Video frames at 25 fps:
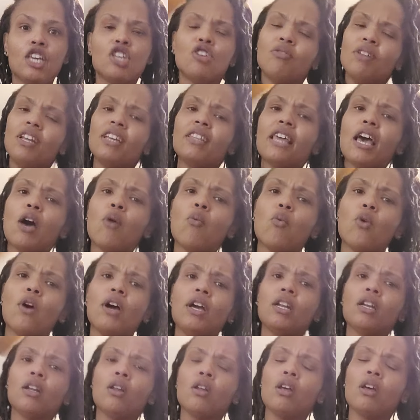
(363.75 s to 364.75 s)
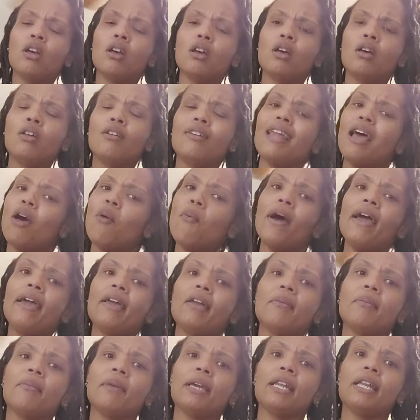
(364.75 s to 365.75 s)
You need that one. Now,
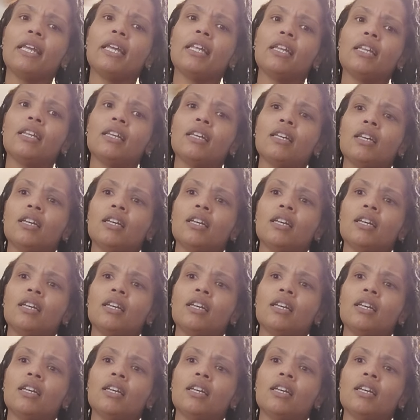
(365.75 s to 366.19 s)
wait a minute.